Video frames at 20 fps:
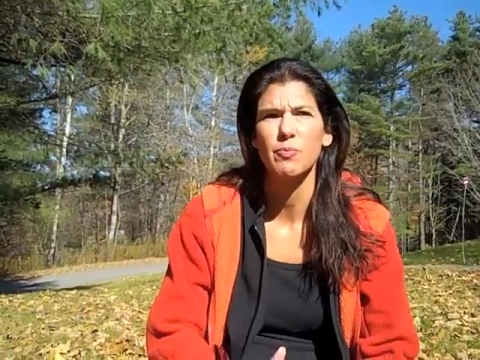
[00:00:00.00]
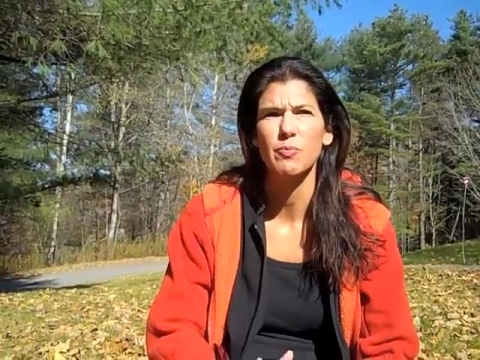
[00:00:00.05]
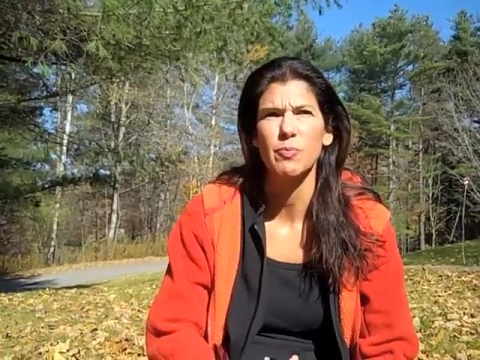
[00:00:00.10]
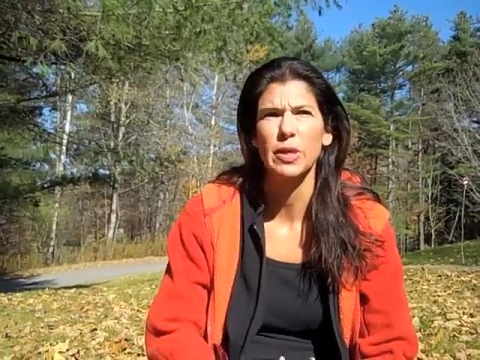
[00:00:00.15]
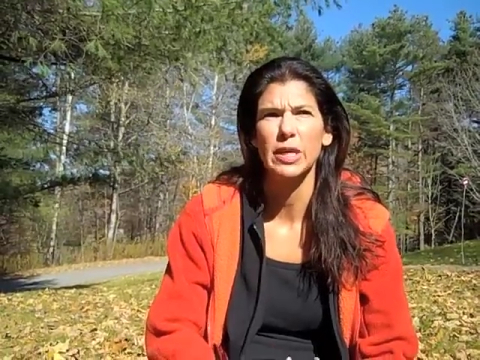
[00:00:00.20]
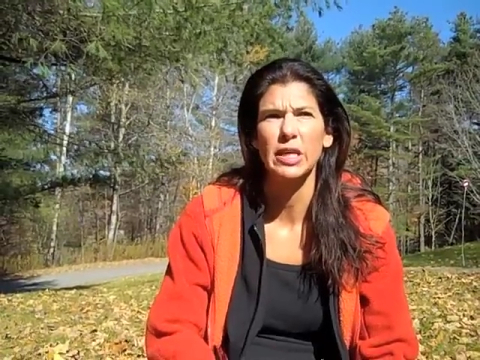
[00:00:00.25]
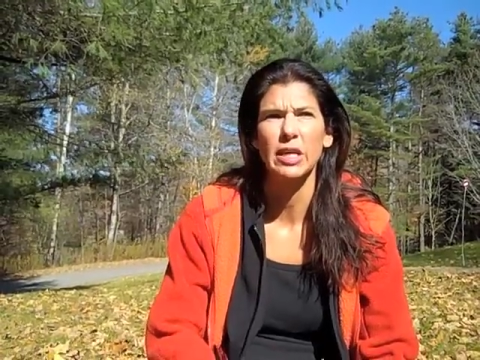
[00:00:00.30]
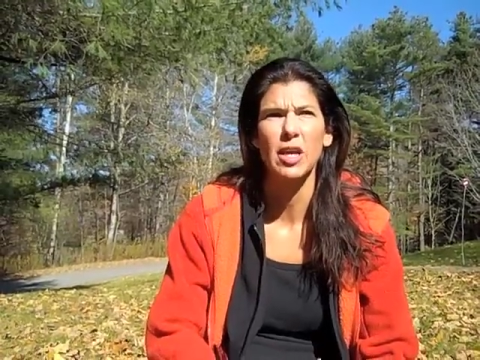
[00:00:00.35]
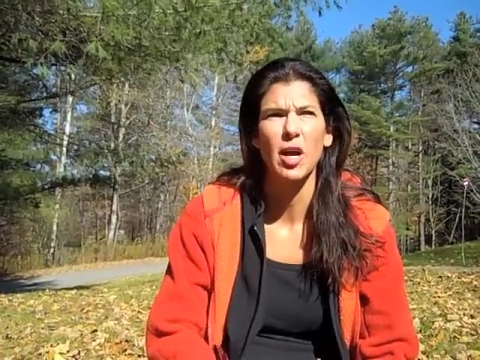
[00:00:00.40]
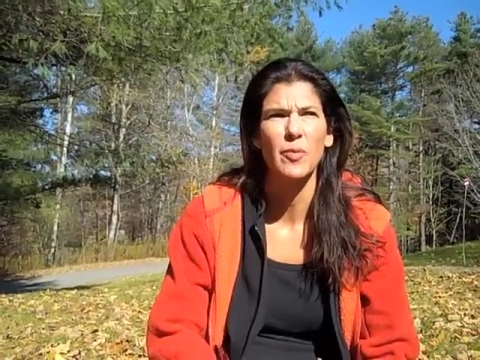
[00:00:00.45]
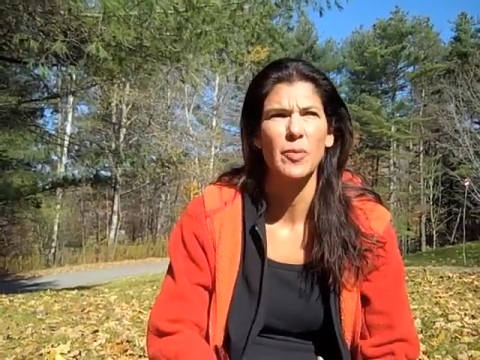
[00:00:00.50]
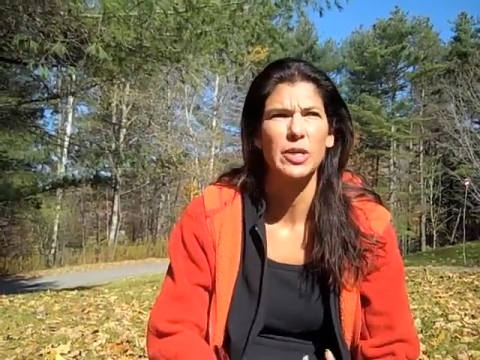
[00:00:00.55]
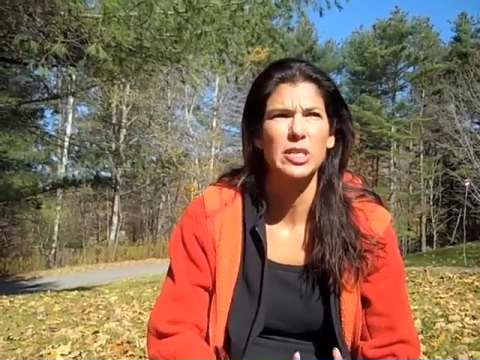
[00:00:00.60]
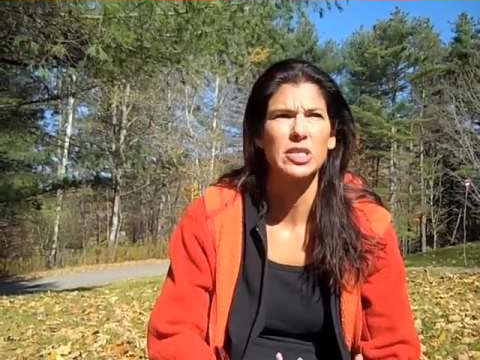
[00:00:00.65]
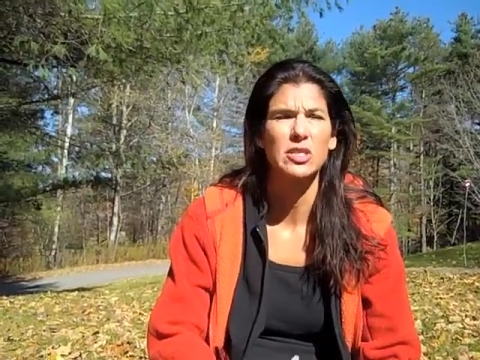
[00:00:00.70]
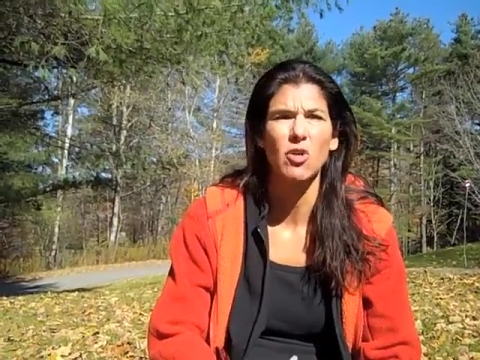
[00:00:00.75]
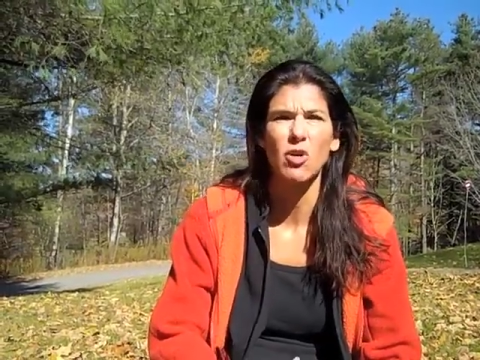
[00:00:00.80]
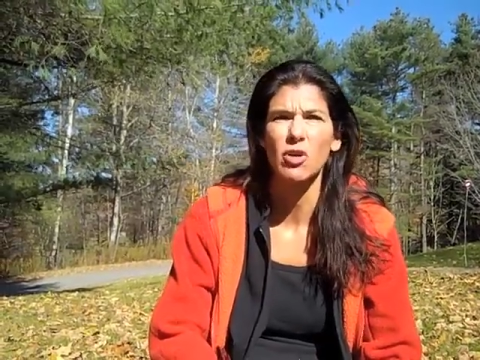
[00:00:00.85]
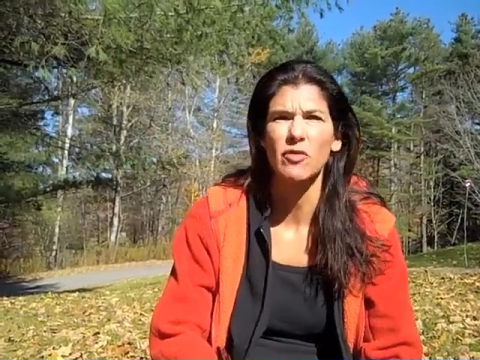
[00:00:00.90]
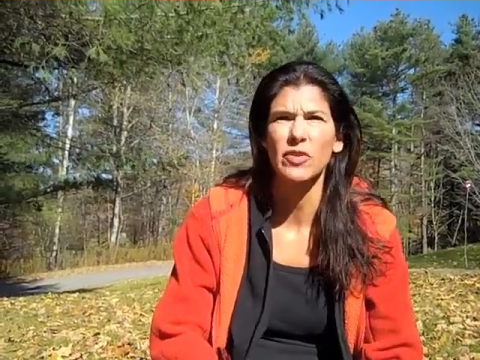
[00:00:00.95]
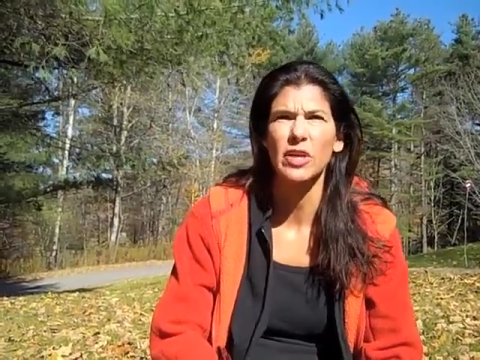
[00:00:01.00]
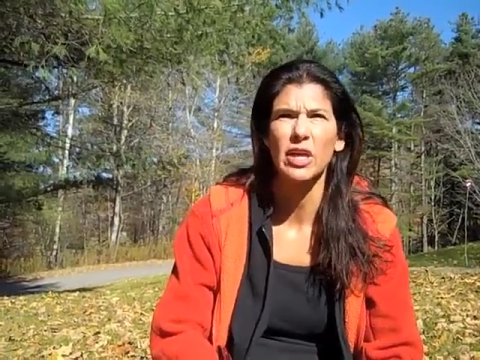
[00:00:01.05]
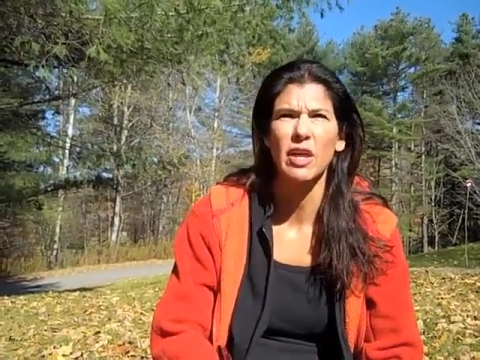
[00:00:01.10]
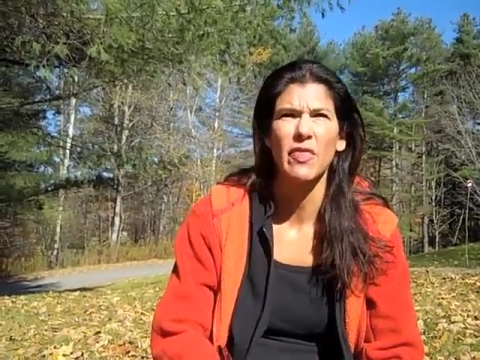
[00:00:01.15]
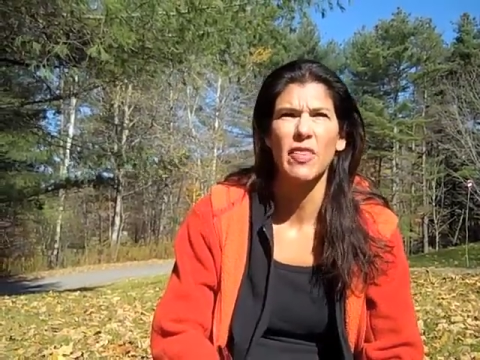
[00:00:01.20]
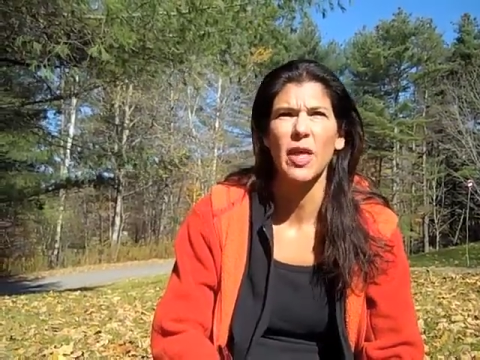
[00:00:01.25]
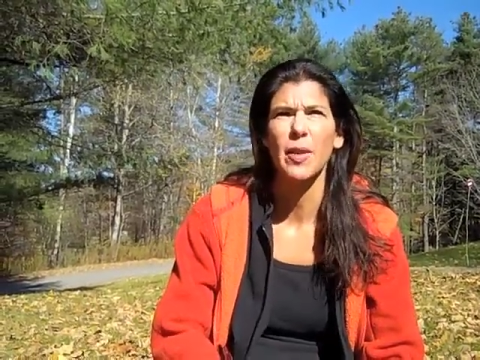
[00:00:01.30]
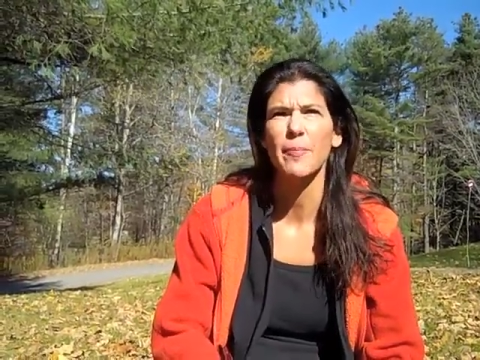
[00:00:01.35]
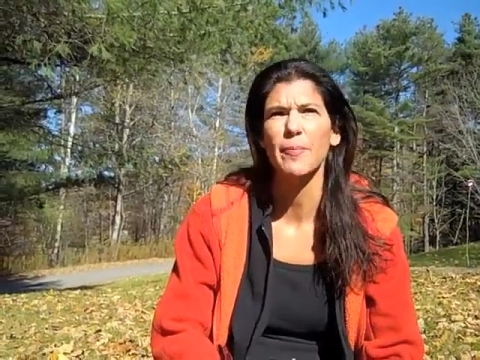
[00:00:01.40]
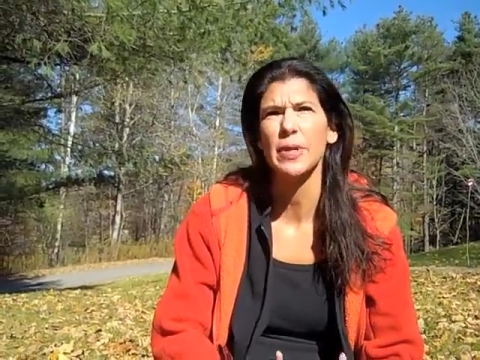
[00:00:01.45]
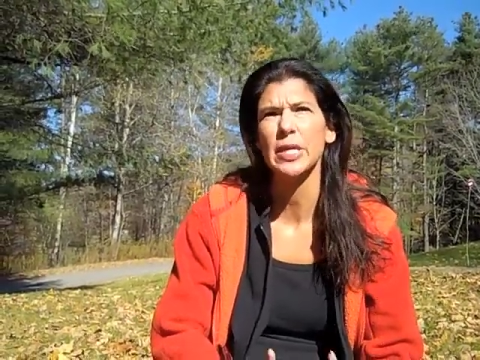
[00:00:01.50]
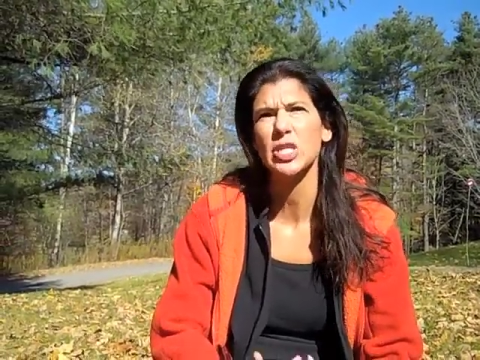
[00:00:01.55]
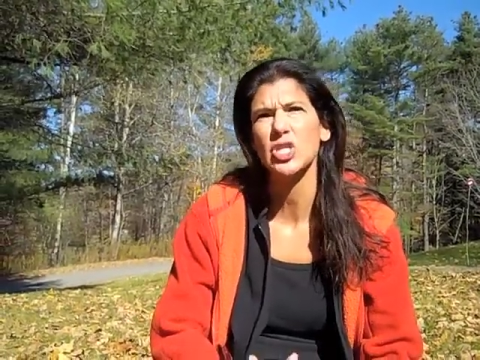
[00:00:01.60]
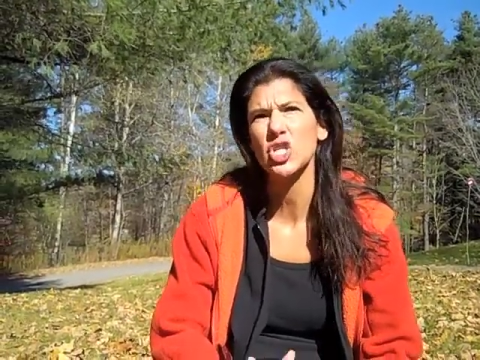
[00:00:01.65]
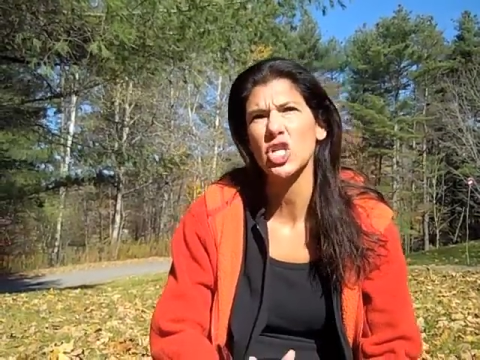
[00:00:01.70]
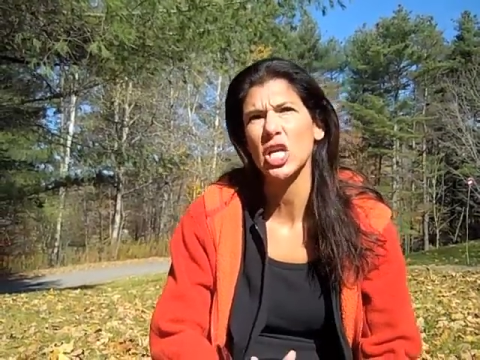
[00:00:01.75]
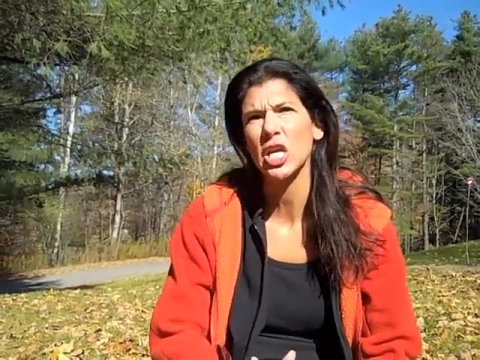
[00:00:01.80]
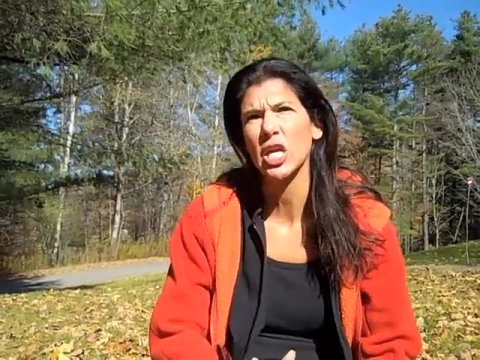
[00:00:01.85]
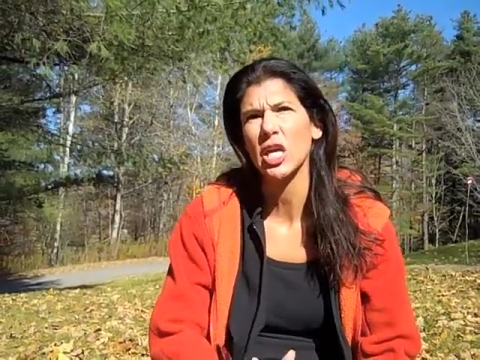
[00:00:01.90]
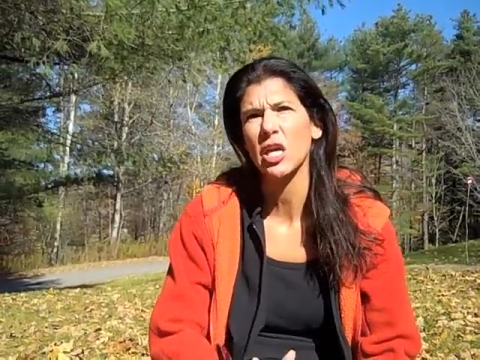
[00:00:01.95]
becoming starving and then
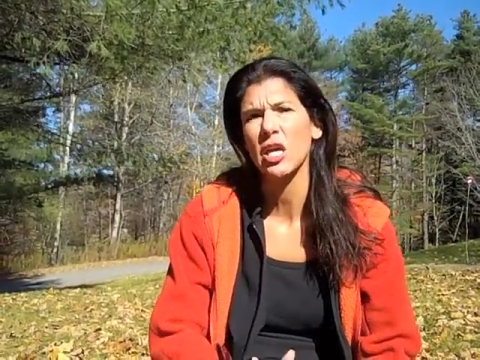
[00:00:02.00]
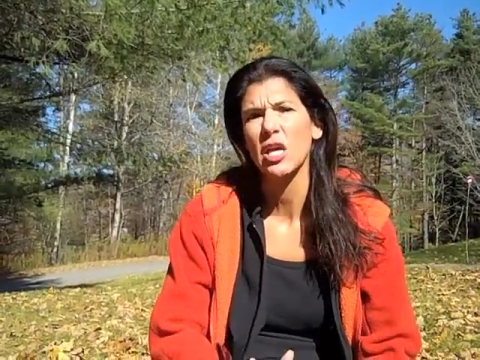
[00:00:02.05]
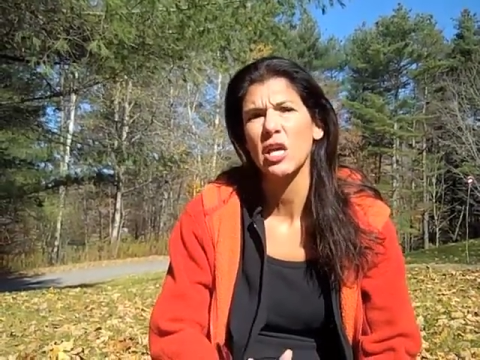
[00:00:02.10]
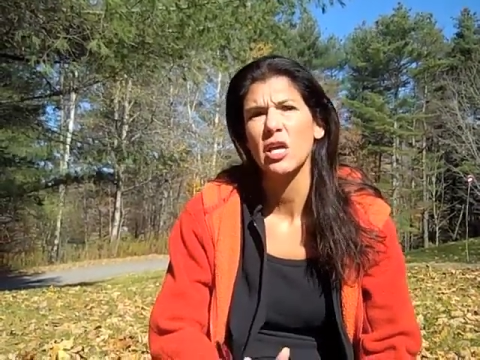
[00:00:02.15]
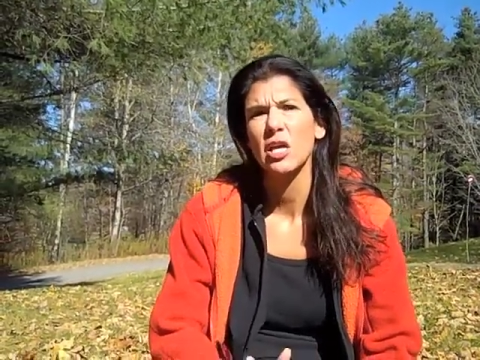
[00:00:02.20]
binging.